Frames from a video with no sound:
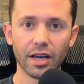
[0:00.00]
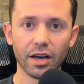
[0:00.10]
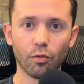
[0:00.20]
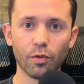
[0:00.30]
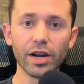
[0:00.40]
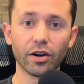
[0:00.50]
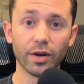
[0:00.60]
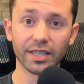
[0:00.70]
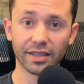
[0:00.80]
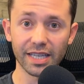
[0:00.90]
we are
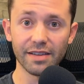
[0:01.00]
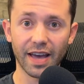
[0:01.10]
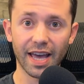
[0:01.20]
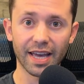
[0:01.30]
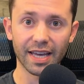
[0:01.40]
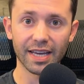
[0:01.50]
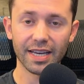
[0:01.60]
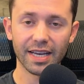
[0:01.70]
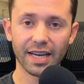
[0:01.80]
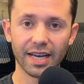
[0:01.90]
going to leave a
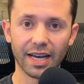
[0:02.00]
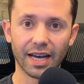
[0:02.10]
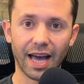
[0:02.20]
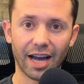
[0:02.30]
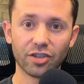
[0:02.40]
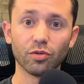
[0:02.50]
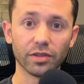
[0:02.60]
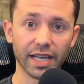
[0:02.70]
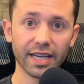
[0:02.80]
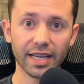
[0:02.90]
actual
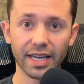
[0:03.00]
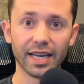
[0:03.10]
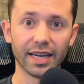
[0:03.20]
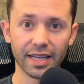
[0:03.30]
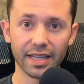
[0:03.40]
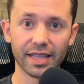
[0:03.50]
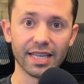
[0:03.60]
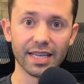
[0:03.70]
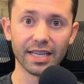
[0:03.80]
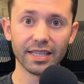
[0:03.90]
link in
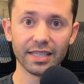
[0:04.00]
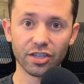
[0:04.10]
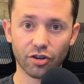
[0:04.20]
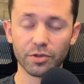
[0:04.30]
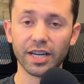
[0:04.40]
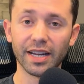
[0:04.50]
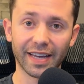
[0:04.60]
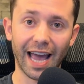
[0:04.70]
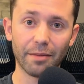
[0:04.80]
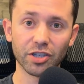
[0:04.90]
the description, in the
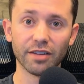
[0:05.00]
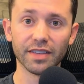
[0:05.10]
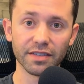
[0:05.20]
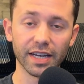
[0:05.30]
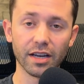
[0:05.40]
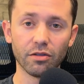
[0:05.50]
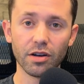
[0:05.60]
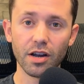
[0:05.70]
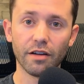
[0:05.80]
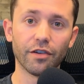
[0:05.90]
caption of this video,
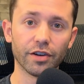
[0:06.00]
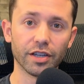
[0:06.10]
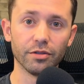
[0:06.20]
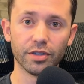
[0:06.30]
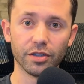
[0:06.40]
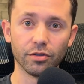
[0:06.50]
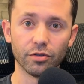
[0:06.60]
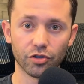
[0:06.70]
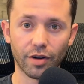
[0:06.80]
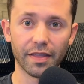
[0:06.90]
for you to
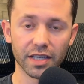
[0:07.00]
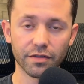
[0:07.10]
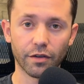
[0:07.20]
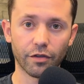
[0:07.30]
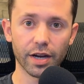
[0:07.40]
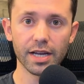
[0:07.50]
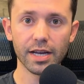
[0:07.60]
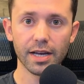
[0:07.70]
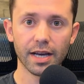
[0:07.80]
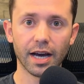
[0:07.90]
try this for free.
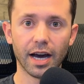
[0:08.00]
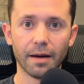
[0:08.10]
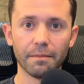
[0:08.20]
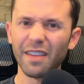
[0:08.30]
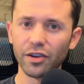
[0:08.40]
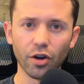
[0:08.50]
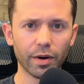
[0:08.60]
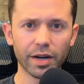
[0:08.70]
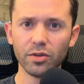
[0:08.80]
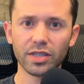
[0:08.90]
If you don't
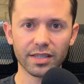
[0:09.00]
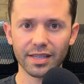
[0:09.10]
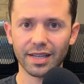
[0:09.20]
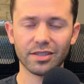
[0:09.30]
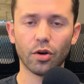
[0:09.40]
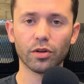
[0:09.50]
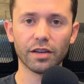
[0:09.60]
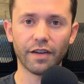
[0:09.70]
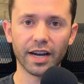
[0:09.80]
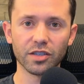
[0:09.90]
want to use this, that's totally
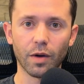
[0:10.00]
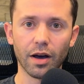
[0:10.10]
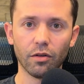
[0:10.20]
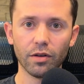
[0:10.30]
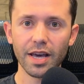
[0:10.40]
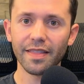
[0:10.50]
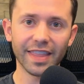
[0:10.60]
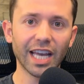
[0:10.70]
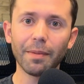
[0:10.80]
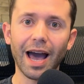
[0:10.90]
fine as well.
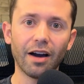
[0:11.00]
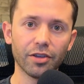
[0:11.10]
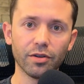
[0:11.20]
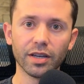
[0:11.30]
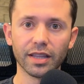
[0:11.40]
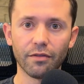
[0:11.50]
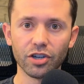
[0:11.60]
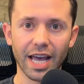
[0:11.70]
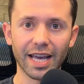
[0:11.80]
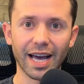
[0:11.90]
Think about how you can leverage
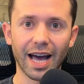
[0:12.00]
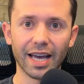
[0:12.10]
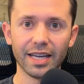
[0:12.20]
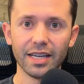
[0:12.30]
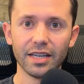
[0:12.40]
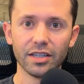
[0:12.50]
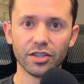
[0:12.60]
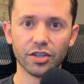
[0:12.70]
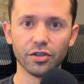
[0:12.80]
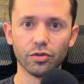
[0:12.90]
AI
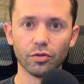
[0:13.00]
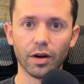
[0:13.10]
to